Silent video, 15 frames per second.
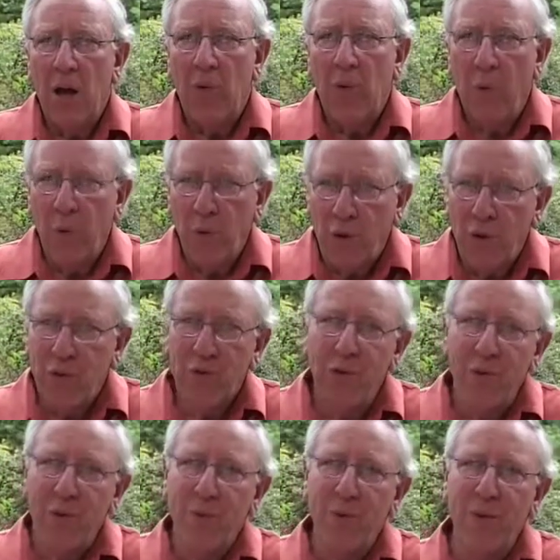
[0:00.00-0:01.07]
the use
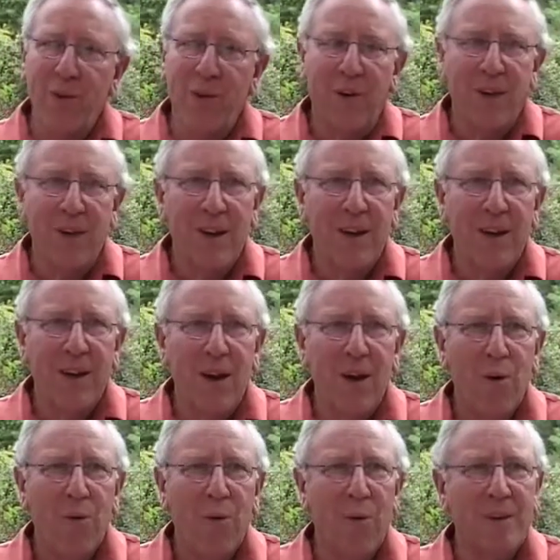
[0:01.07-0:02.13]
of the word
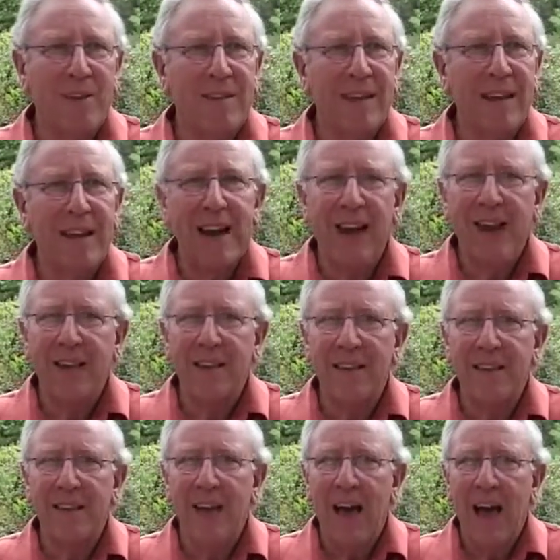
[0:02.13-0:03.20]
was seen
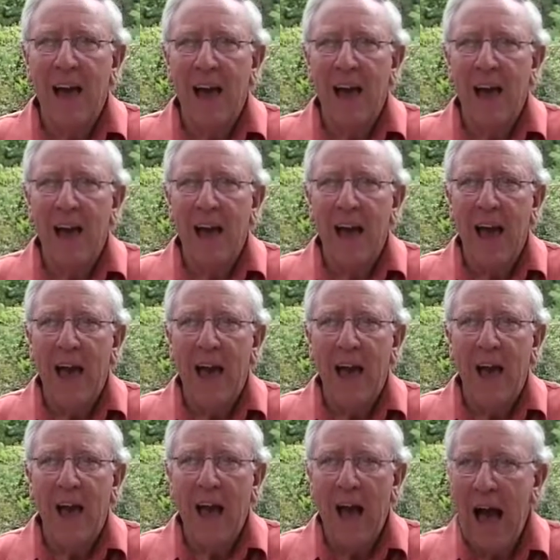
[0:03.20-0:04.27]
as
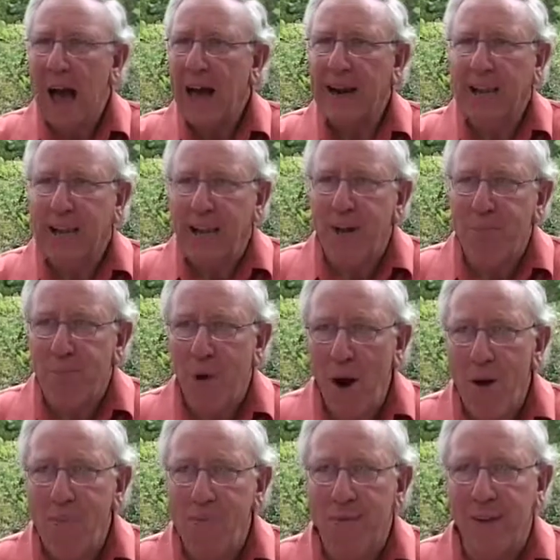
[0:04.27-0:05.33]
hardly
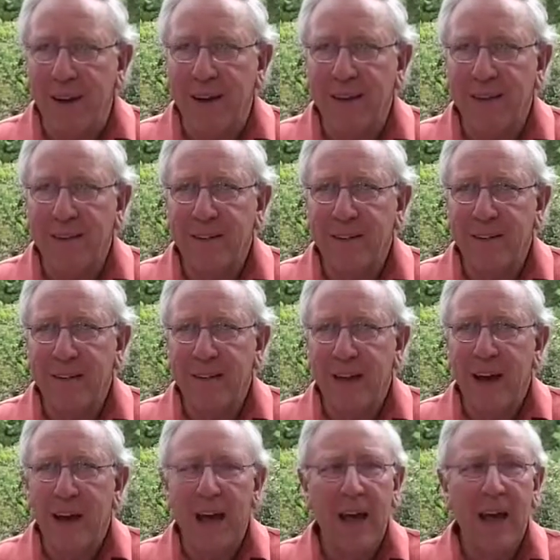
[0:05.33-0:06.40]
inappropriate
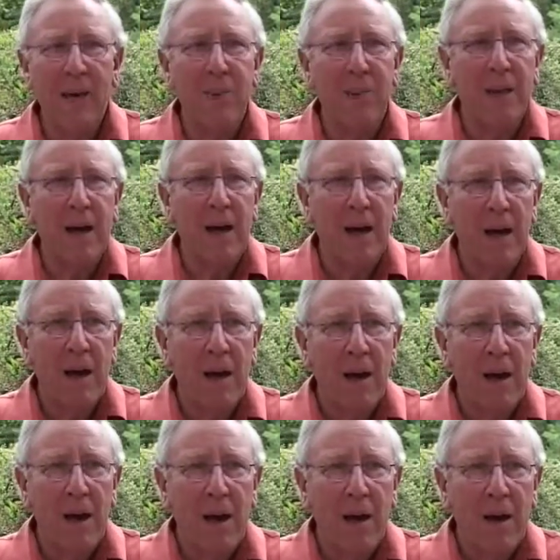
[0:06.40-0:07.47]
in the
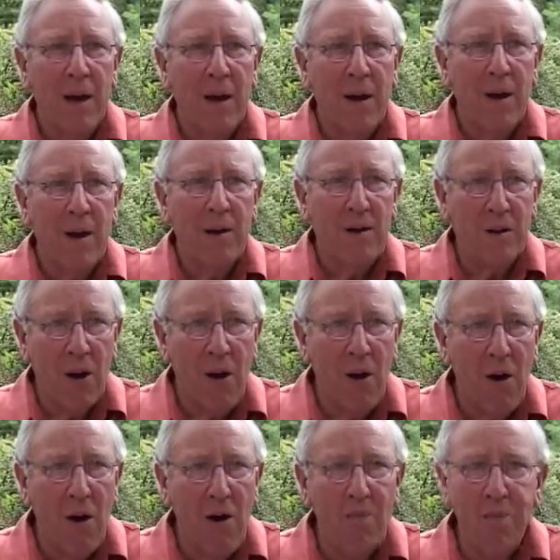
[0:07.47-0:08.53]

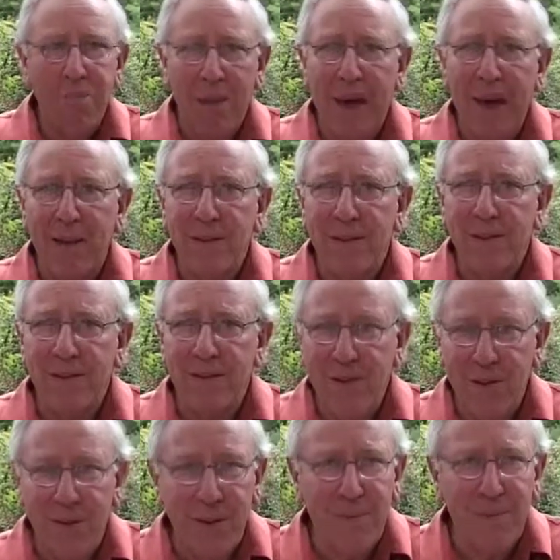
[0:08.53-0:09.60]
time, place, and
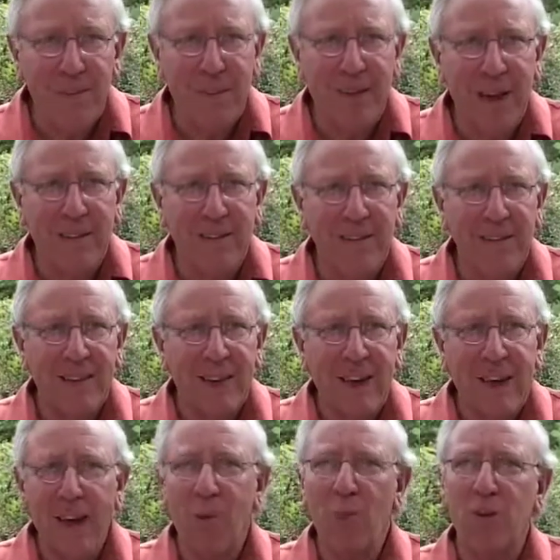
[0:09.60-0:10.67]
circumstance
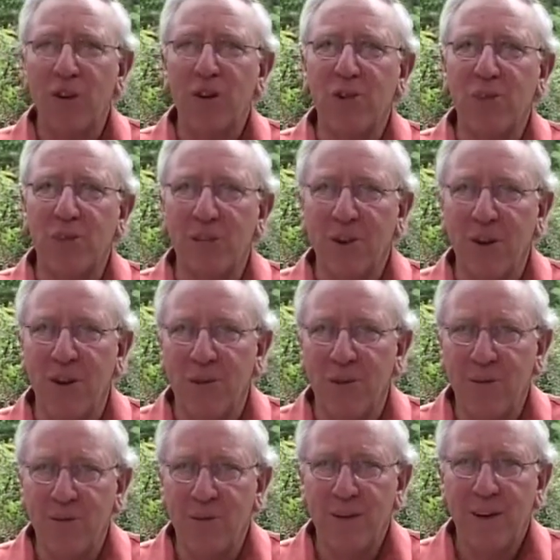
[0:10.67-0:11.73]
in which it was
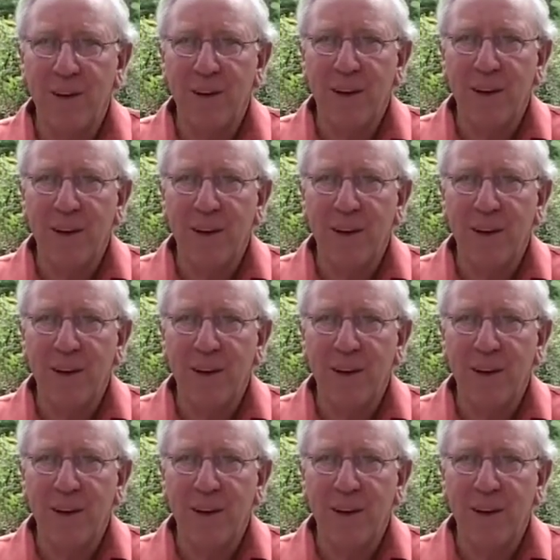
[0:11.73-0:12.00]
used.